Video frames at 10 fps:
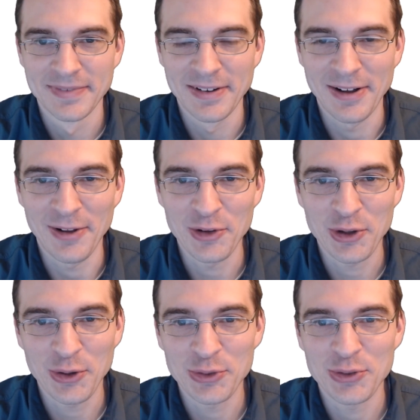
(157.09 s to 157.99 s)
All the
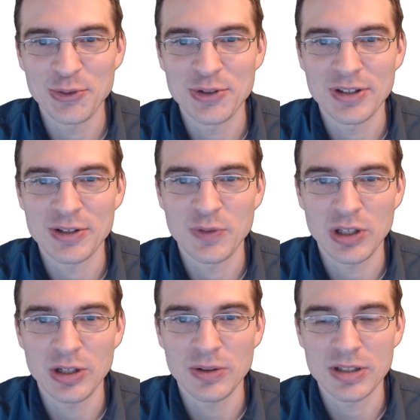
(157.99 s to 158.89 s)
code used in this
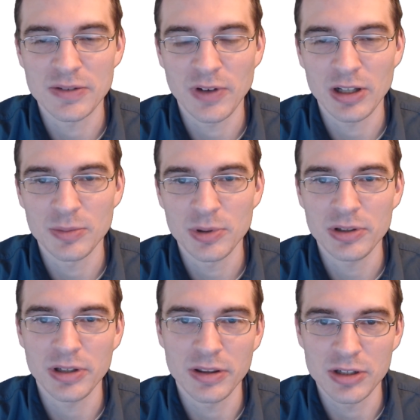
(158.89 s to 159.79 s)
video is
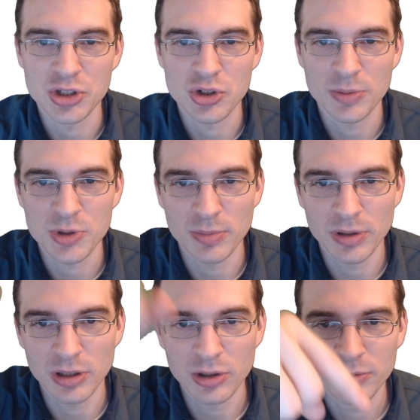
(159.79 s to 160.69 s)
available in the description
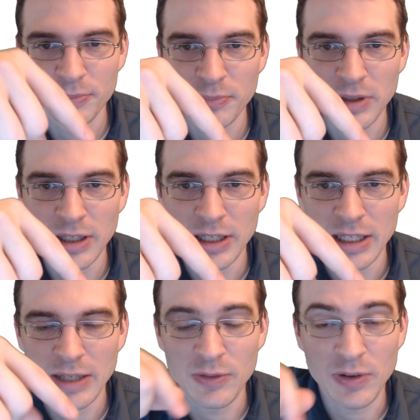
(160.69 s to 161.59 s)
below.
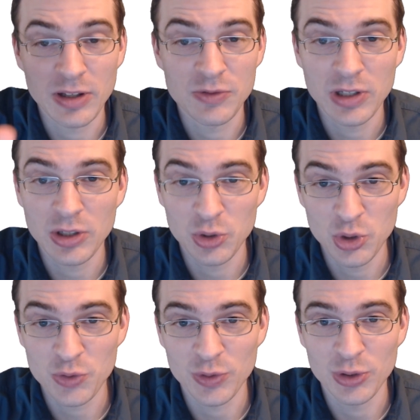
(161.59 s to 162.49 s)
If you found this video
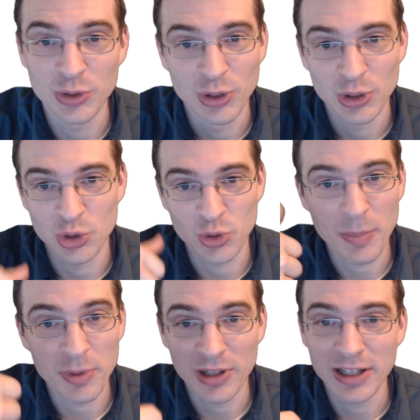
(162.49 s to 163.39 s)
useful,
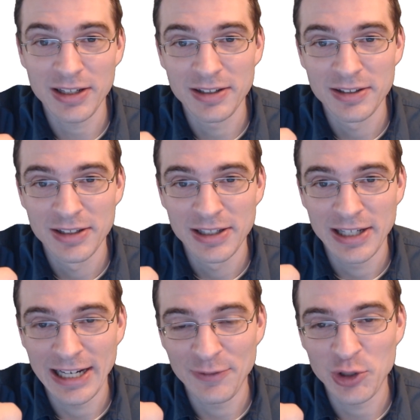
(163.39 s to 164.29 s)
drop a like.
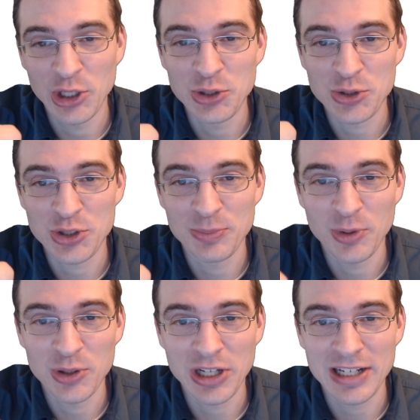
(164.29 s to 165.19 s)
And if you're interested in
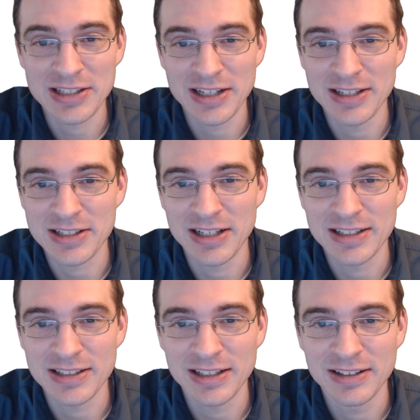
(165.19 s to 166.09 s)
more data science
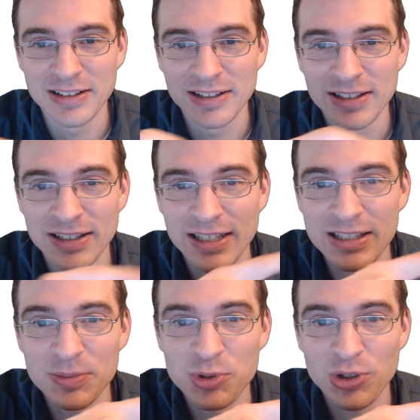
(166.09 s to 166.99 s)
content,
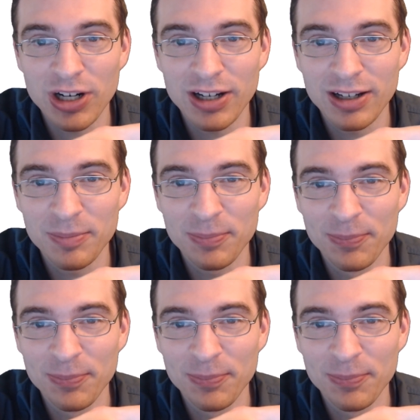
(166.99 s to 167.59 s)
hit subscribe.